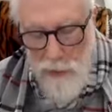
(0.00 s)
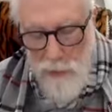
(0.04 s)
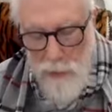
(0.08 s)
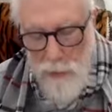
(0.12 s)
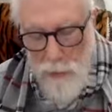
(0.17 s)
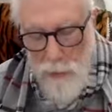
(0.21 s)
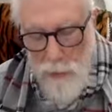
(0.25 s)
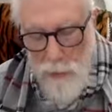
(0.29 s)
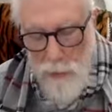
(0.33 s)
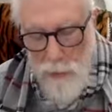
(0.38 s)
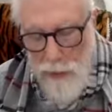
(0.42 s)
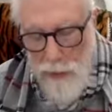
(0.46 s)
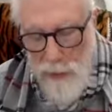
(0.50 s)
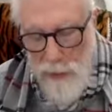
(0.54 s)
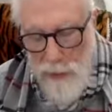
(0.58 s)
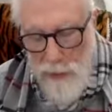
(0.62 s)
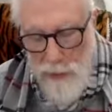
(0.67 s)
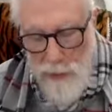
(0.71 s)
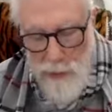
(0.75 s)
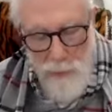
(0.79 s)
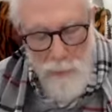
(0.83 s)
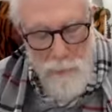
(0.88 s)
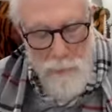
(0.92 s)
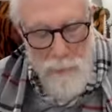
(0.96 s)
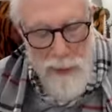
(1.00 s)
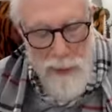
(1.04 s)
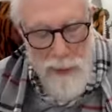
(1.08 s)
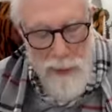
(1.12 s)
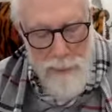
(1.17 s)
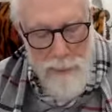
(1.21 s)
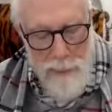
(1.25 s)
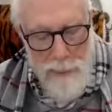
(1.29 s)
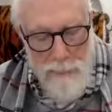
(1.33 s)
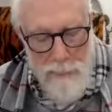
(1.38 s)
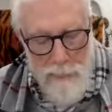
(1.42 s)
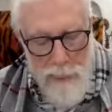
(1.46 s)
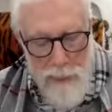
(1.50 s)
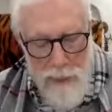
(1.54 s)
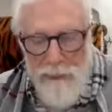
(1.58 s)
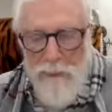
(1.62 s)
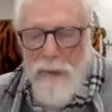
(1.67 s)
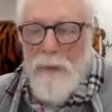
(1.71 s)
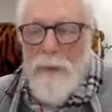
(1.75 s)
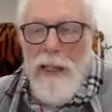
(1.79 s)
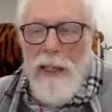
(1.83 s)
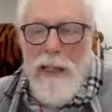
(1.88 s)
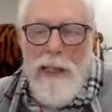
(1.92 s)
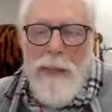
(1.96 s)
as one might expect
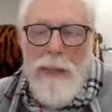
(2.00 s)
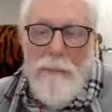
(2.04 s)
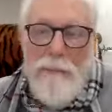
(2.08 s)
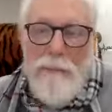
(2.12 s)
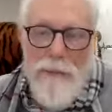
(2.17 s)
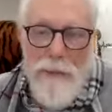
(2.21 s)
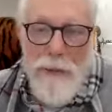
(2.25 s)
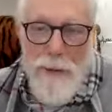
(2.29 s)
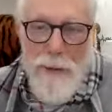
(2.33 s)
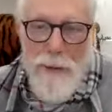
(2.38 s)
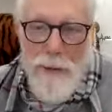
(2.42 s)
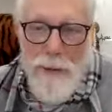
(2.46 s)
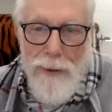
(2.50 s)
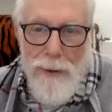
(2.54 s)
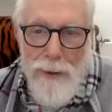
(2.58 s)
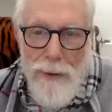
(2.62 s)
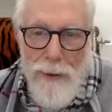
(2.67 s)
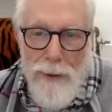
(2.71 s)
from any fraternal